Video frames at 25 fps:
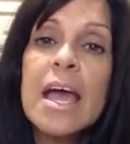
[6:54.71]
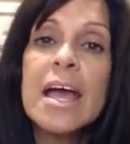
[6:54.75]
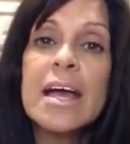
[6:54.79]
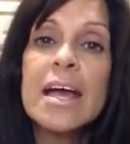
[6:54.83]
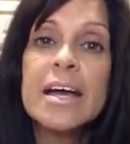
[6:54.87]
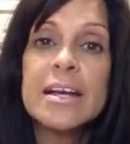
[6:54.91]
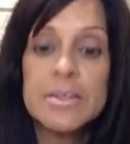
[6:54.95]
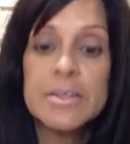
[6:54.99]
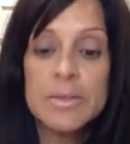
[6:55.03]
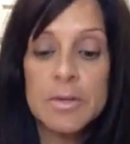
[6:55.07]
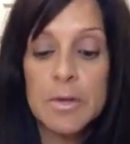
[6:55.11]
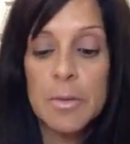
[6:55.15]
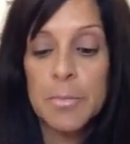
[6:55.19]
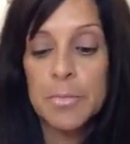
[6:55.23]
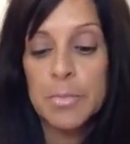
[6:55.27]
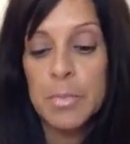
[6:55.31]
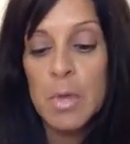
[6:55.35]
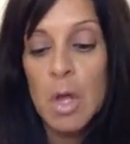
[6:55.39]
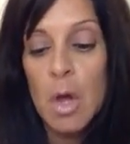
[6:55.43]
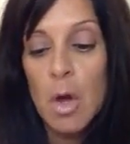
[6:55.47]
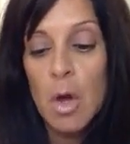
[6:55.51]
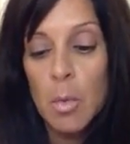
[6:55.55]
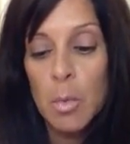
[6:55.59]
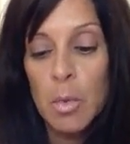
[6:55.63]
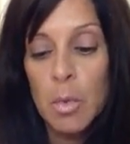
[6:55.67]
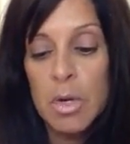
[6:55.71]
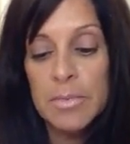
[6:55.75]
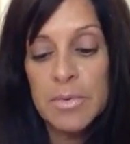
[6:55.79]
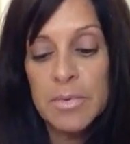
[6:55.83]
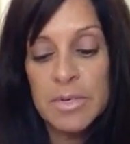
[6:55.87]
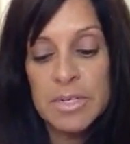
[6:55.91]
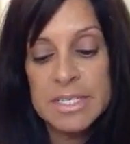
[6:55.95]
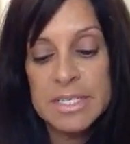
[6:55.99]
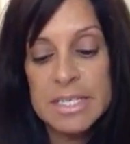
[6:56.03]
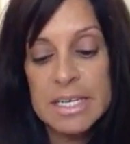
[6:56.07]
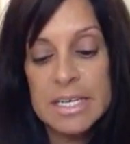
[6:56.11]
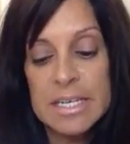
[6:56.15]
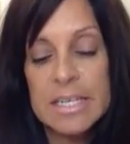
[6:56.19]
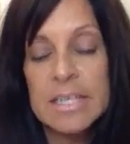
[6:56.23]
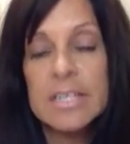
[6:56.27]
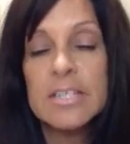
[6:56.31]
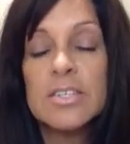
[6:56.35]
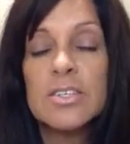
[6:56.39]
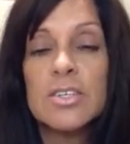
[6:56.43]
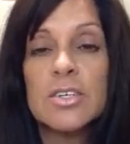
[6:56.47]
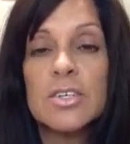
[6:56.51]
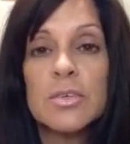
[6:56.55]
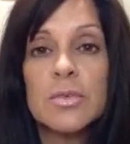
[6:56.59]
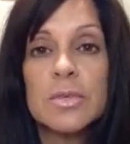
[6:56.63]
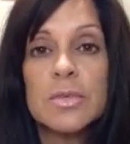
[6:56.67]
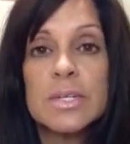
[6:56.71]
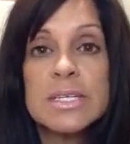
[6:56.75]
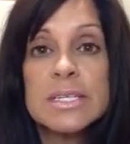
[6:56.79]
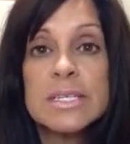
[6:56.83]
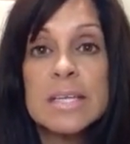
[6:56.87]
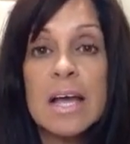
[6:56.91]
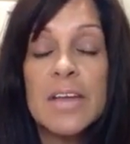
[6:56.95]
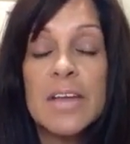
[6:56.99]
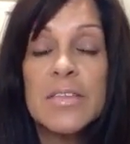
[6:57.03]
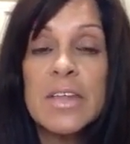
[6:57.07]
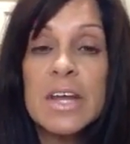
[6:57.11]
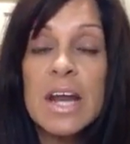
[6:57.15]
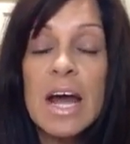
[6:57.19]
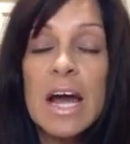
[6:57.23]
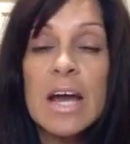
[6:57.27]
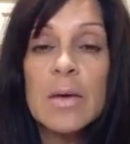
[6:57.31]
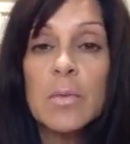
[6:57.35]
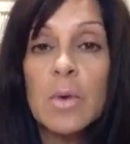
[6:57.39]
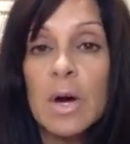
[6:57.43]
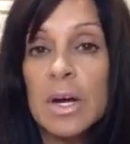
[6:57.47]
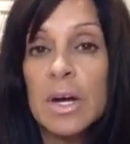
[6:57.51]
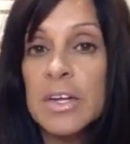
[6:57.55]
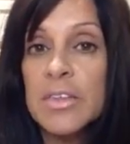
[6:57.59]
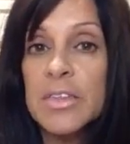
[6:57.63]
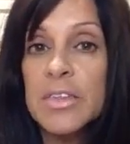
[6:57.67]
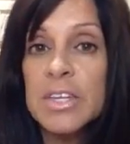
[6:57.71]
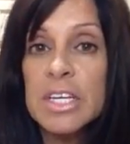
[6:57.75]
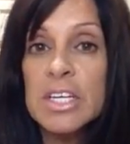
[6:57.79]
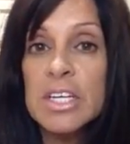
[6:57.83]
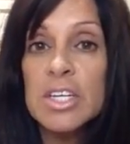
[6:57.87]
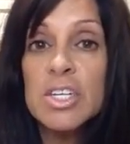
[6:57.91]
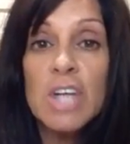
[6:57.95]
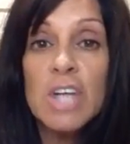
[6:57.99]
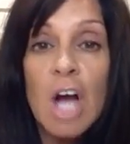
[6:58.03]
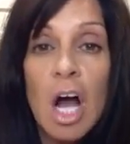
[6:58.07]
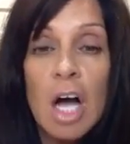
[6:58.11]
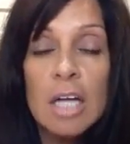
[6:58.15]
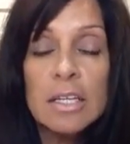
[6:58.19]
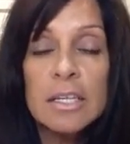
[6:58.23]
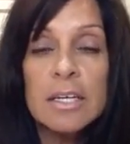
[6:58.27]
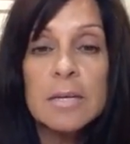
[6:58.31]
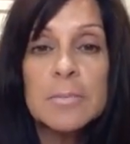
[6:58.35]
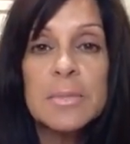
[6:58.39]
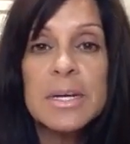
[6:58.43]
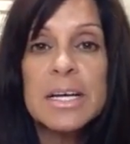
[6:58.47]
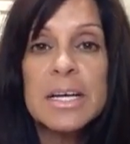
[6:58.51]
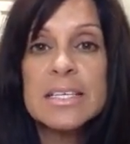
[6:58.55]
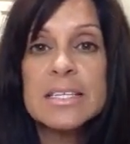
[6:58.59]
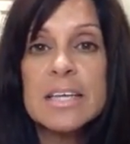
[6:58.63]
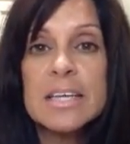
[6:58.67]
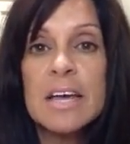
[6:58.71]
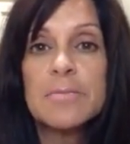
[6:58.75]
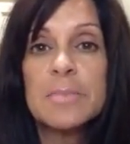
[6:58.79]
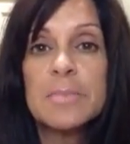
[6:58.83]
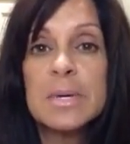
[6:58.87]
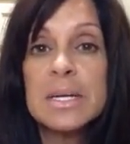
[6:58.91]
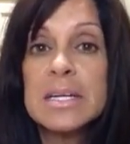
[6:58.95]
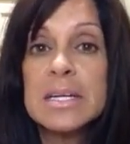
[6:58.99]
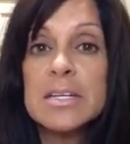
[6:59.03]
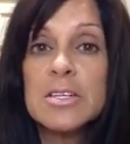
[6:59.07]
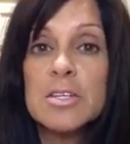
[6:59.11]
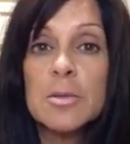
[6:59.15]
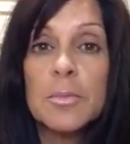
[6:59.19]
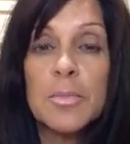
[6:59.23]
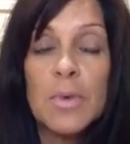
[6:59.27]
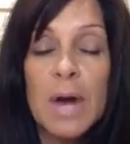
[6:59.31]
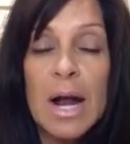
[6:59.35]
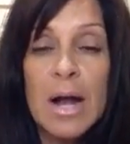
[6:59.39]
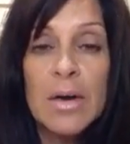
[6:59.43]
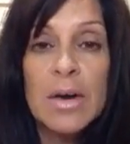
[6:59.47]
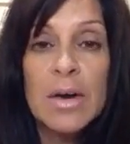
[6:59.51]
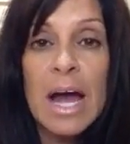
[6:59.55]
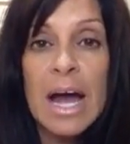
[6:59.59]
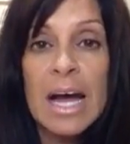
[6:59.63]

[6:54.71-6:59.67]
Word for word: And we proceeded to decide that I wanted the chocolate because I've been into brown